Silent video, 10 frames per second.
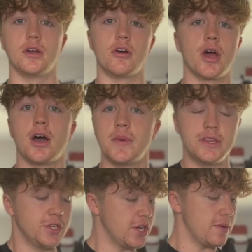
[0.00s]
Alright, I'm in
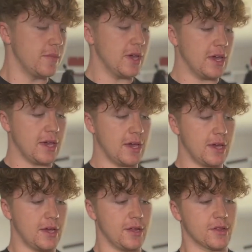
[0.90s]
the gym. It
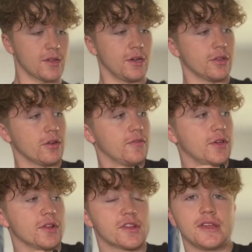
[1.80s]
is, I don't know if you can see